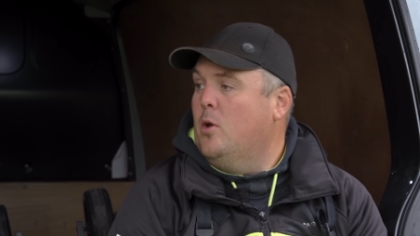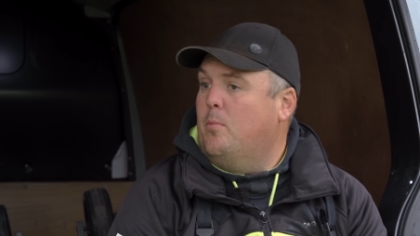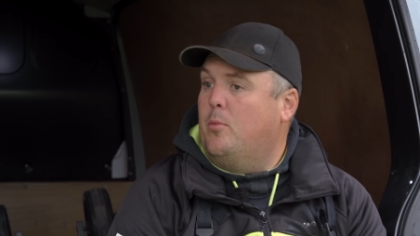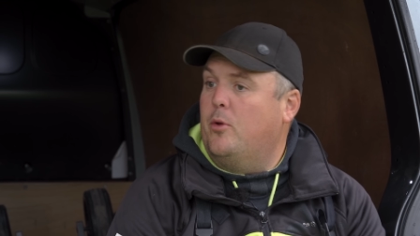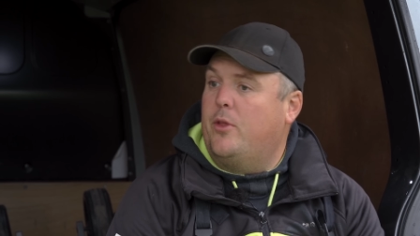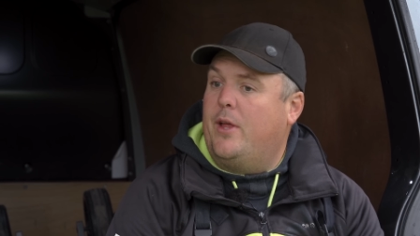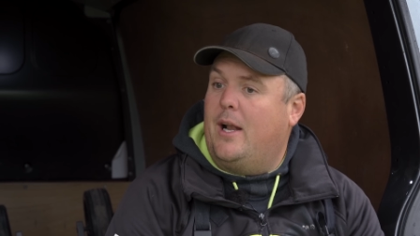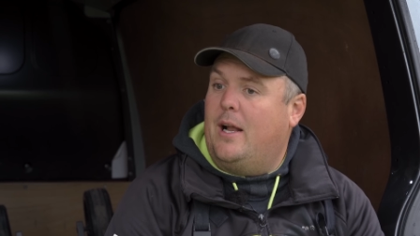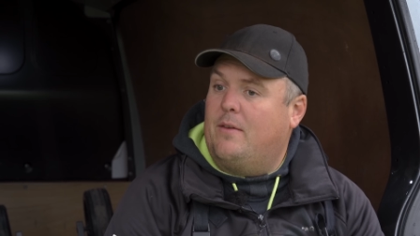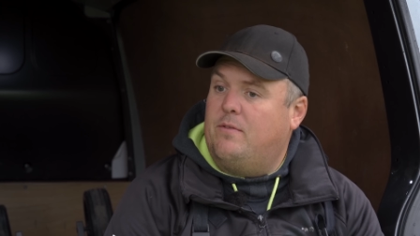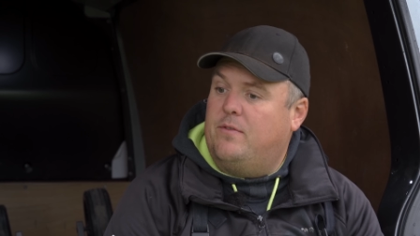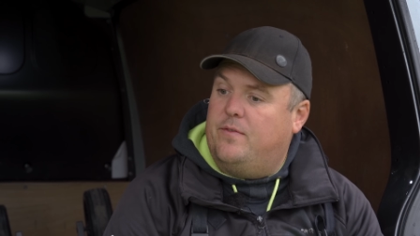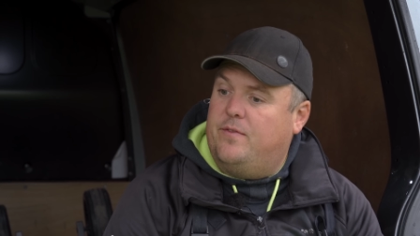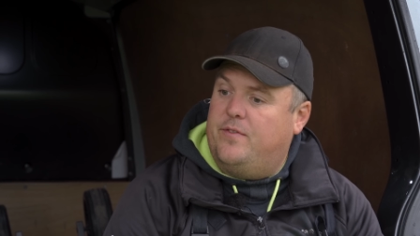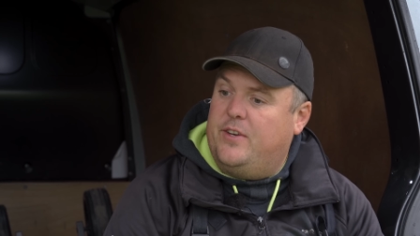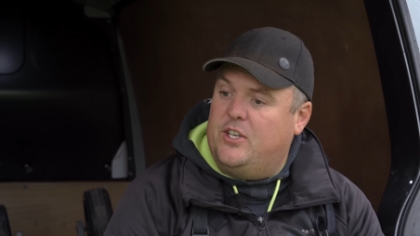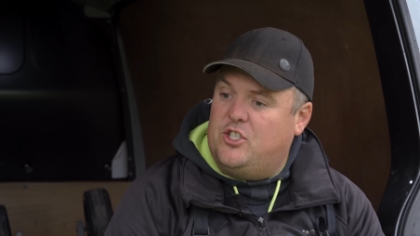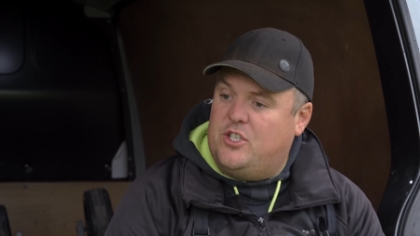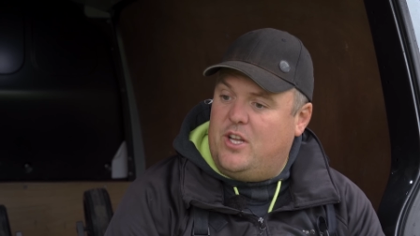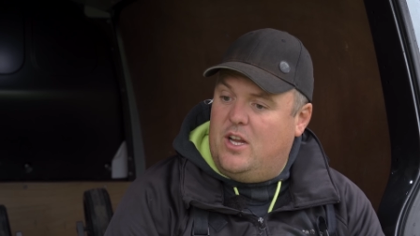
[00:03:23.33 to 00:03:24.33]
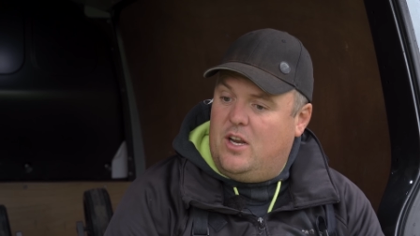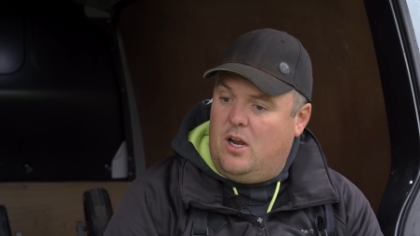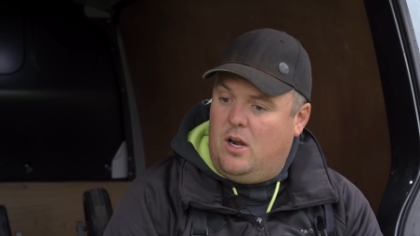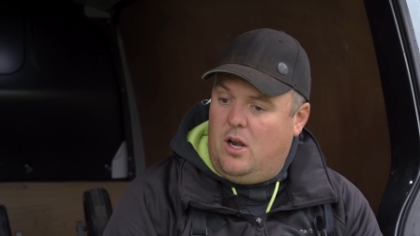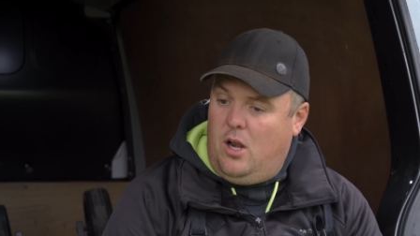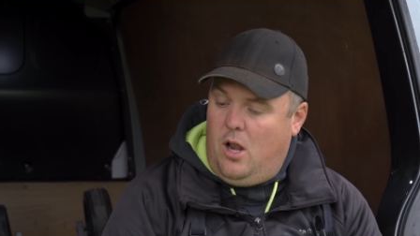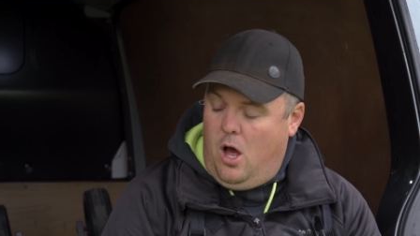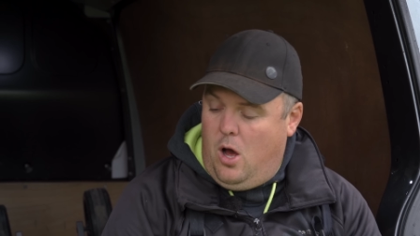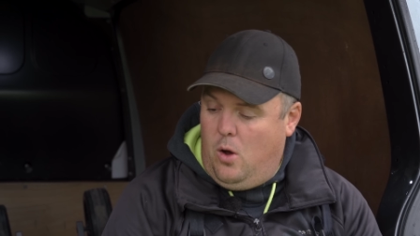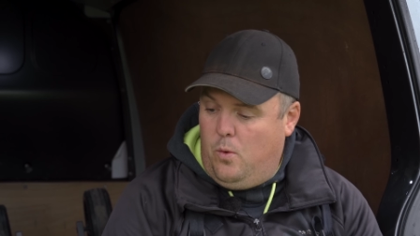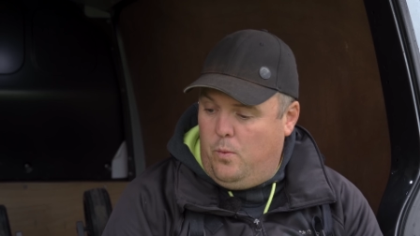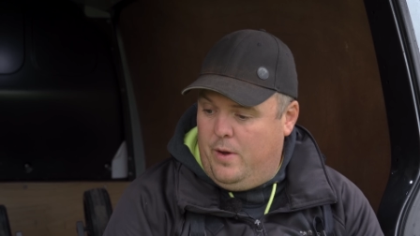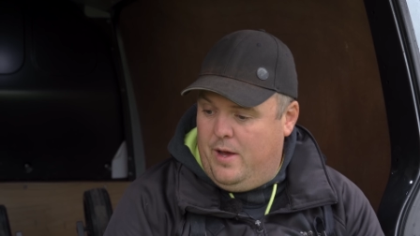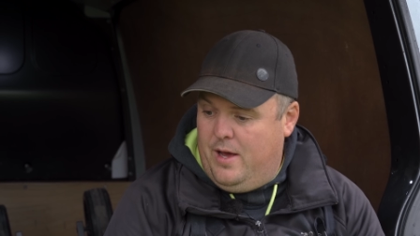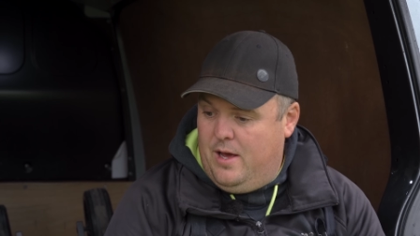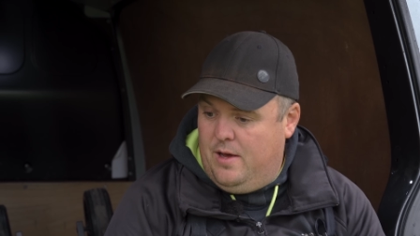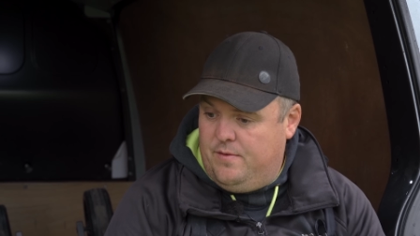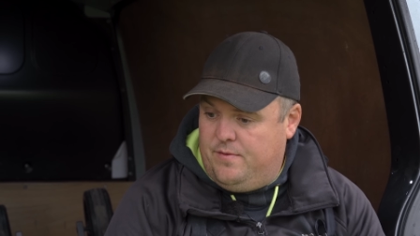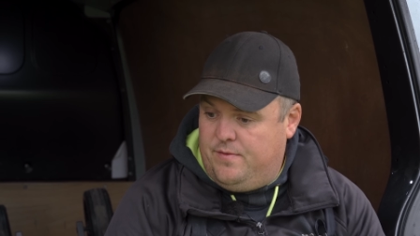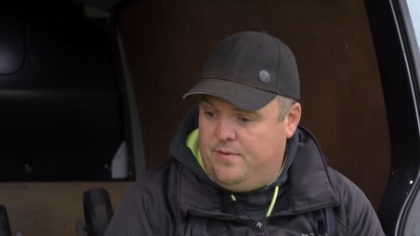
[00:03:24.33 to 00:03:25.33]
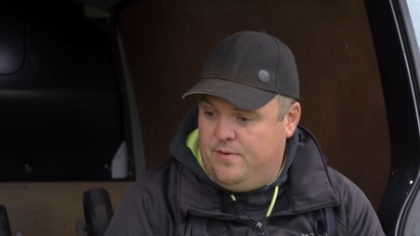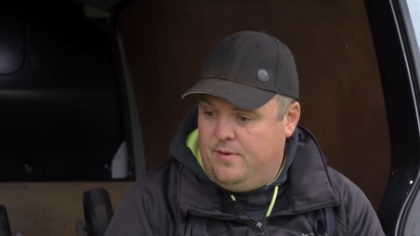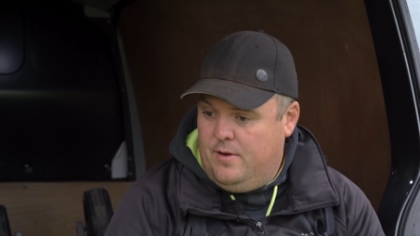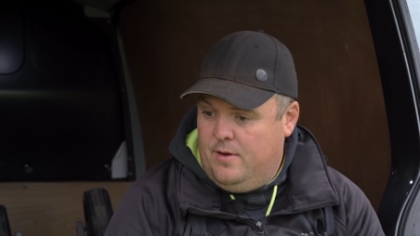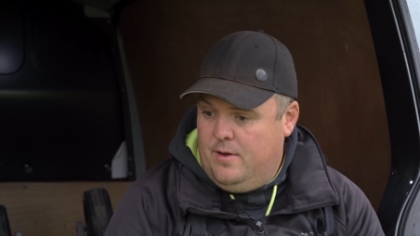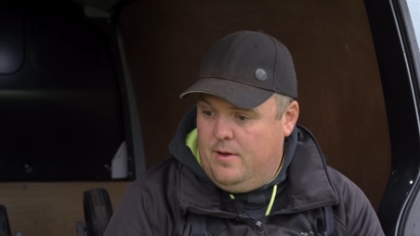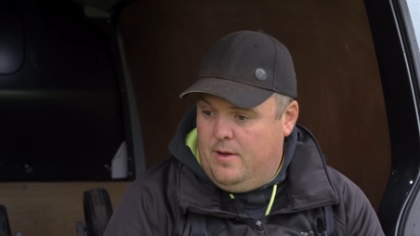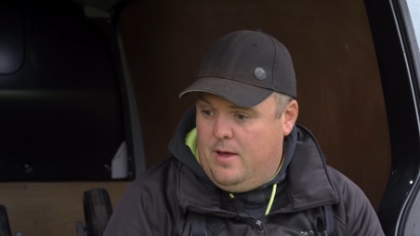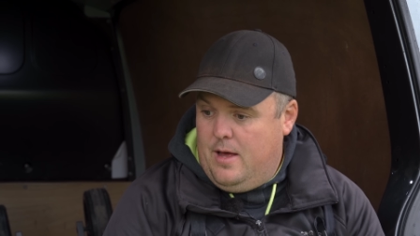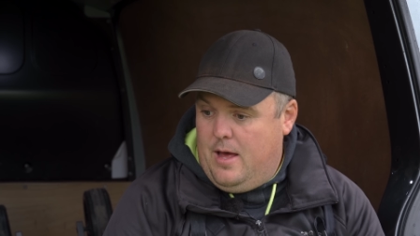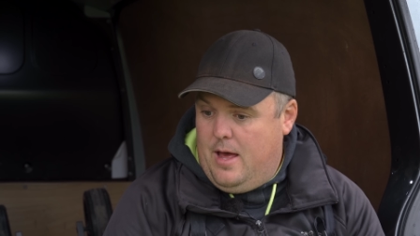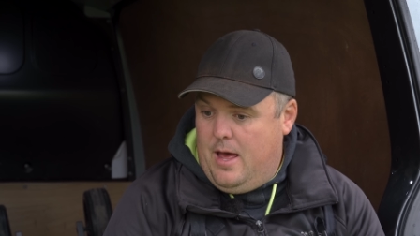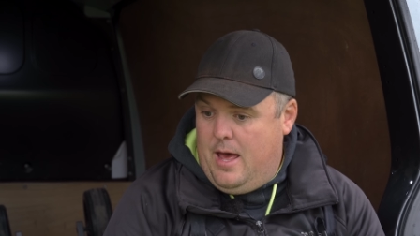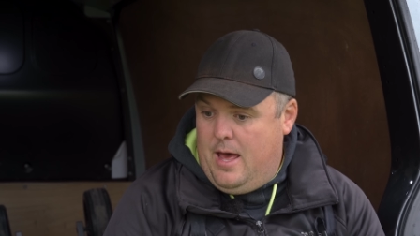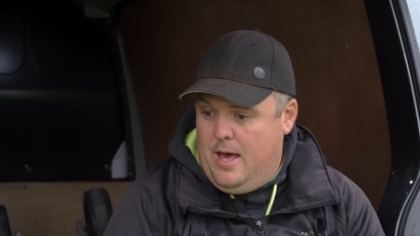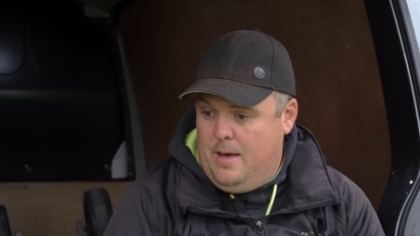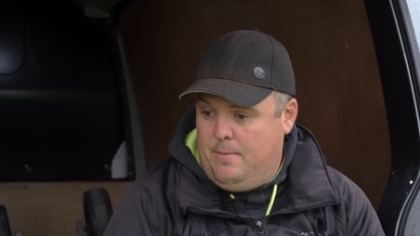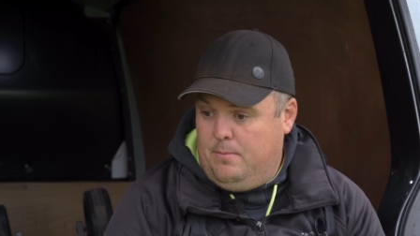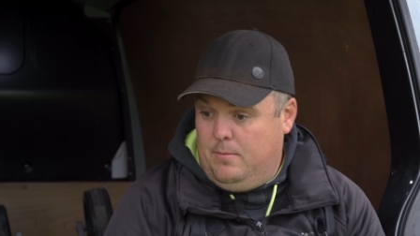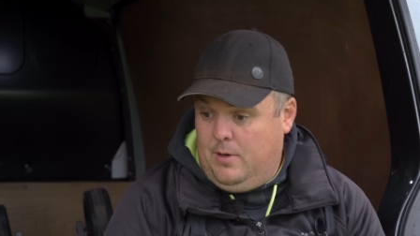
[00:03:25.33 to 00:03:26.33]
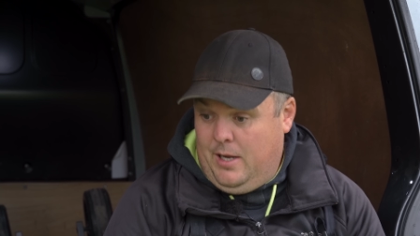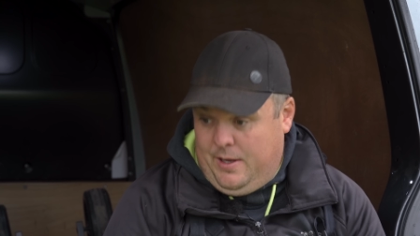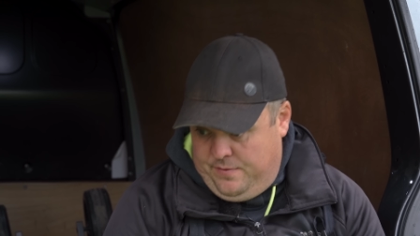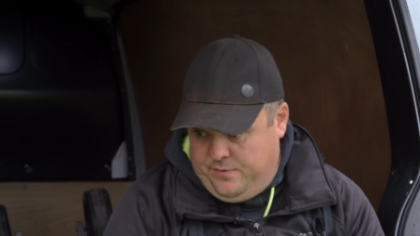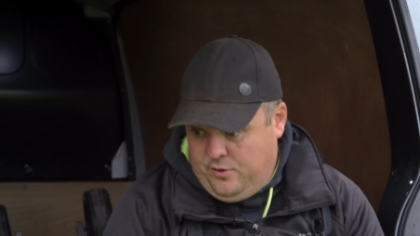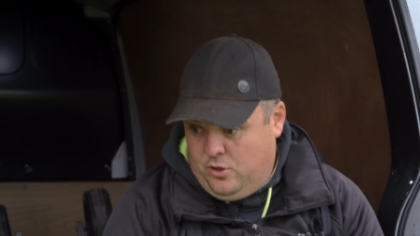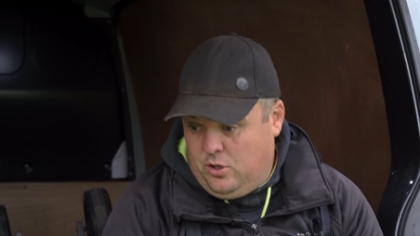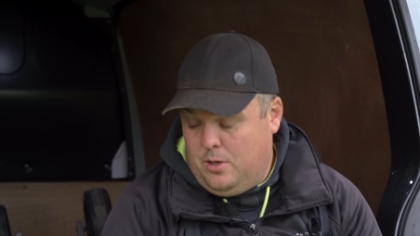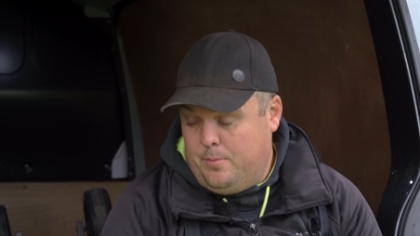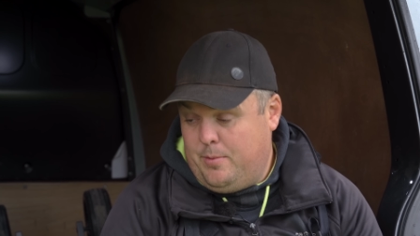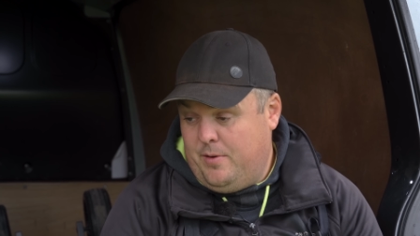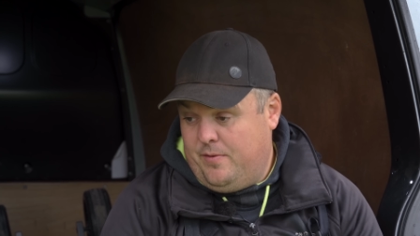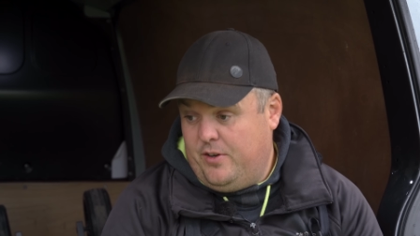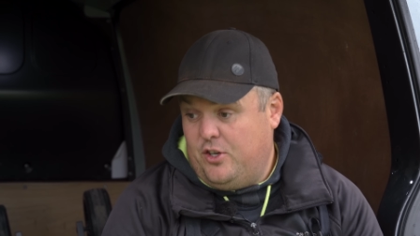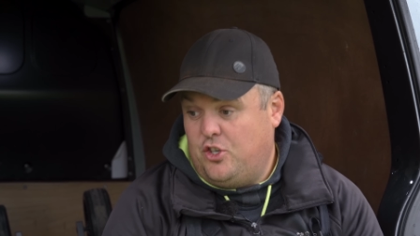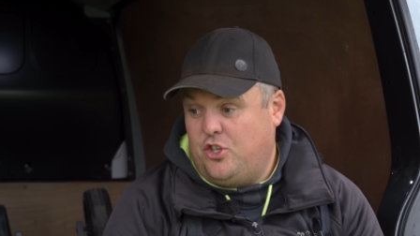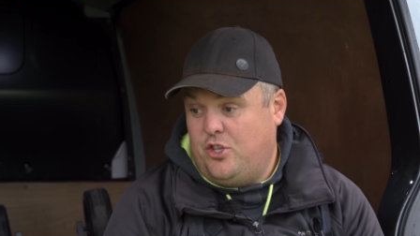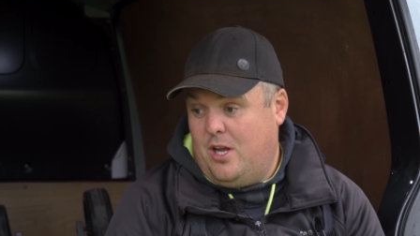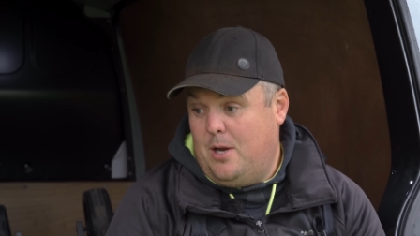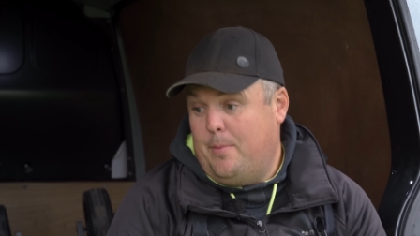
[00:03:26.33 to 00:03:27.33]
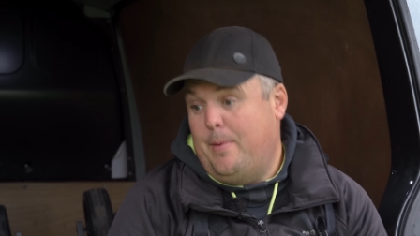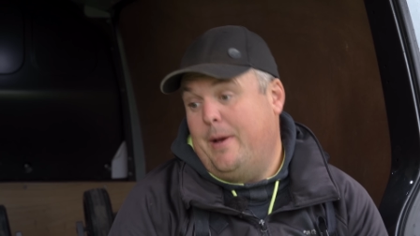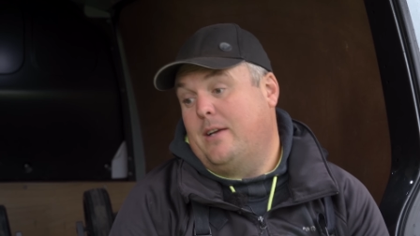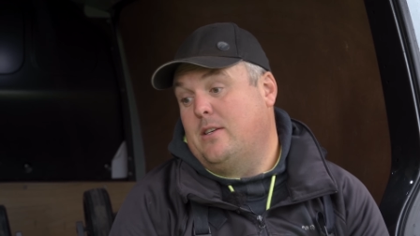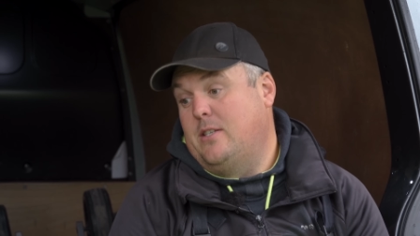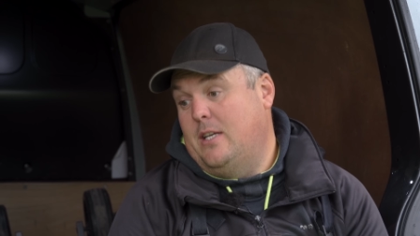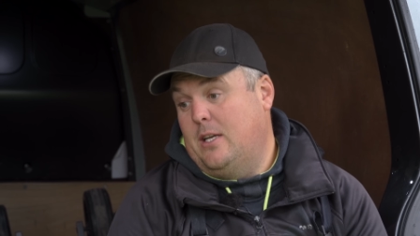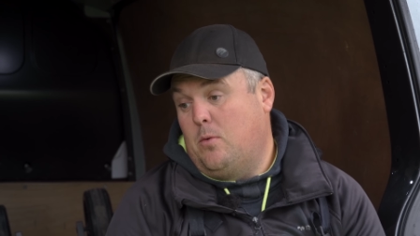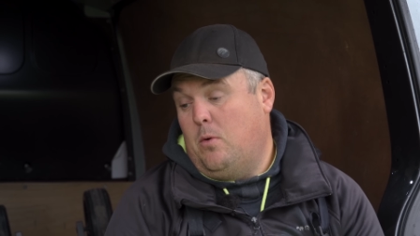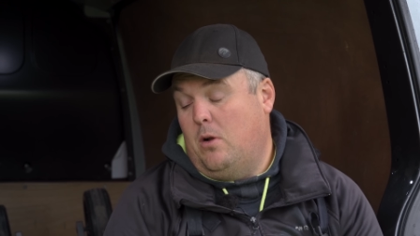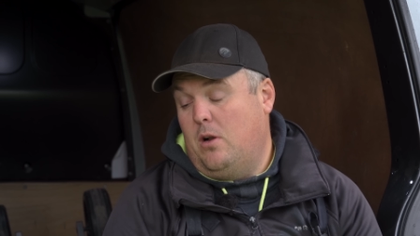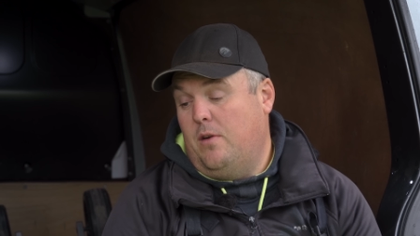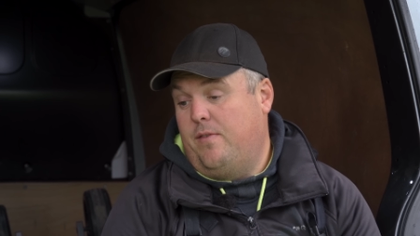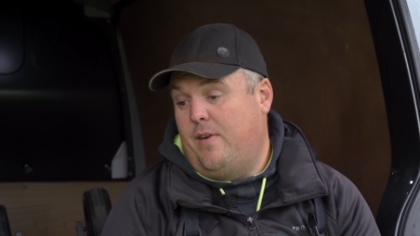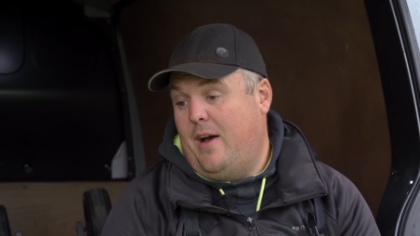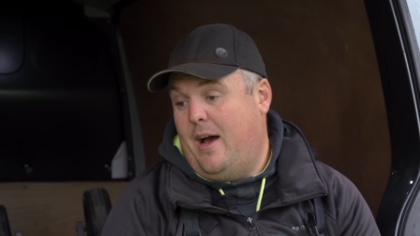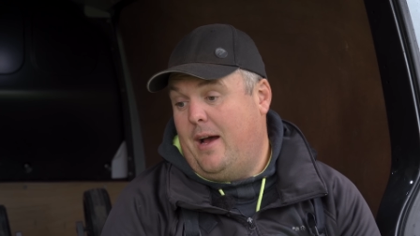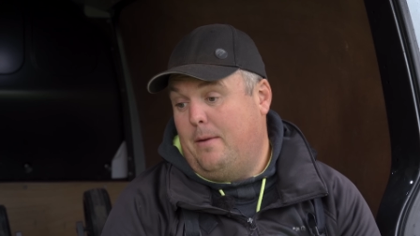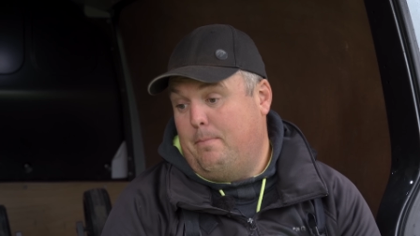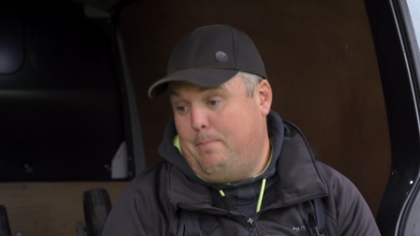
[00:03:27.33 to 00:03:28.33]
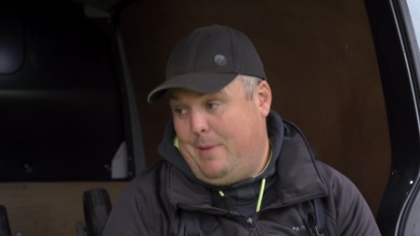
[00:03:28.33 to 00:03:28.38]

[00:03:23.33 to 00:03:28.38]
But then I've fished there a lot with um, Lee Thornton had been fishing there a bit because he qualified.